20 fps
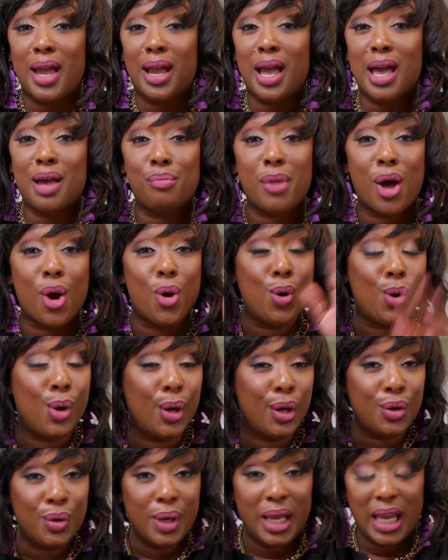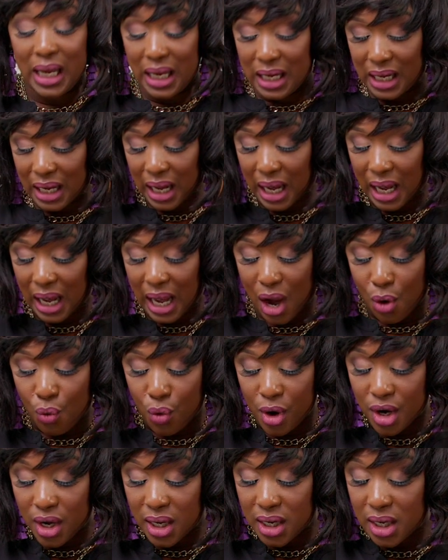I got my oil heating, and
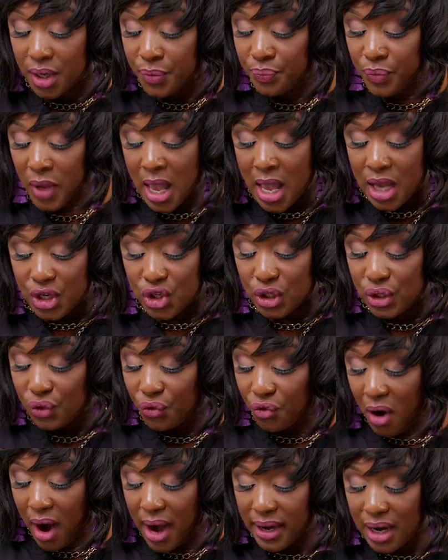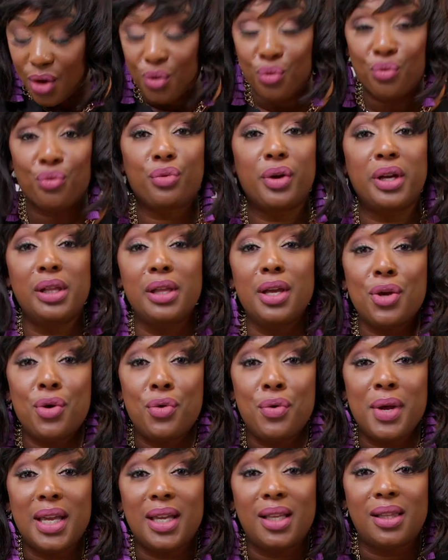we're gonna just fry it really
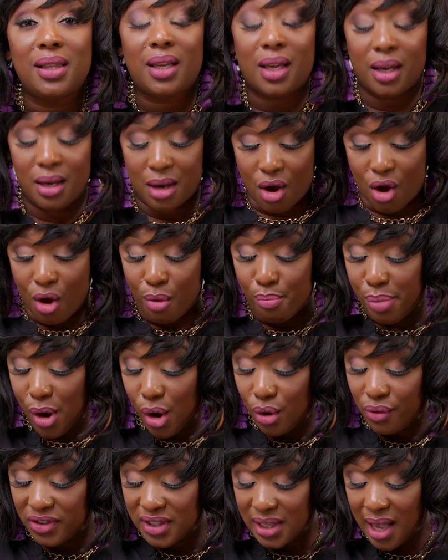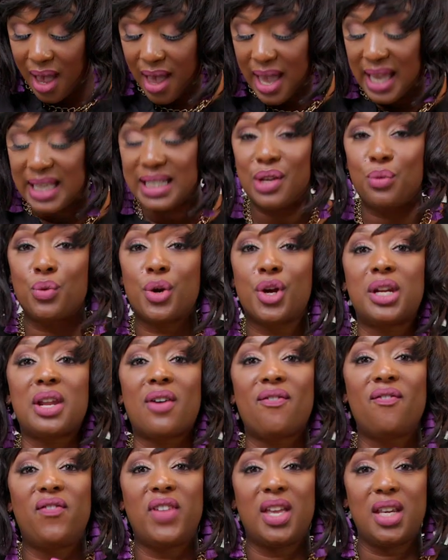quickly on both sides, and we're
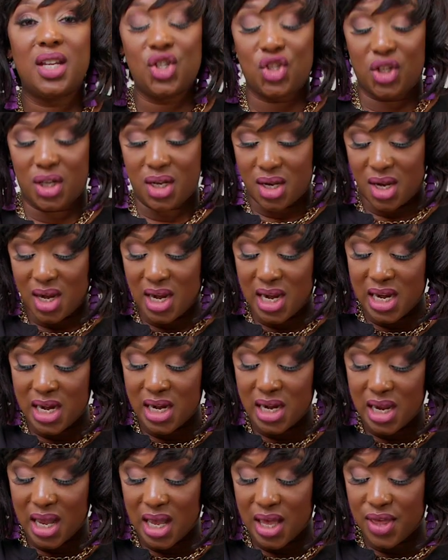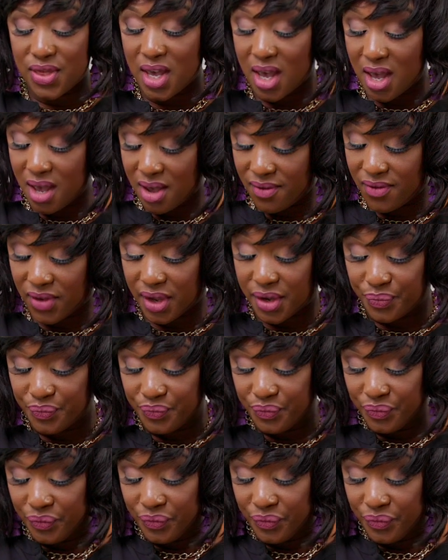gonna finish it in the oven.